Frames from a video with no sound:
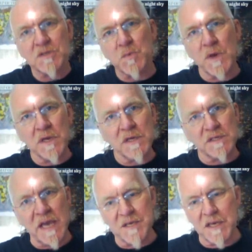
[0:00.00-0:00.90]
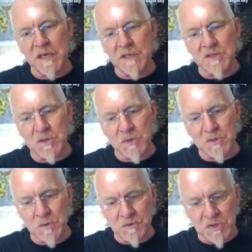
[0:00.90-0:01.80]
this week is heading into a
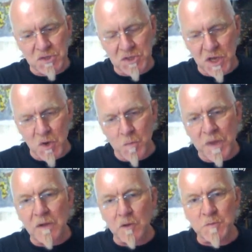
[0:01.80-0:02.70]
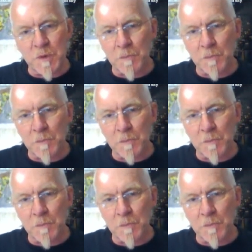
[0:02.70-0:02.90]
sort of slow build,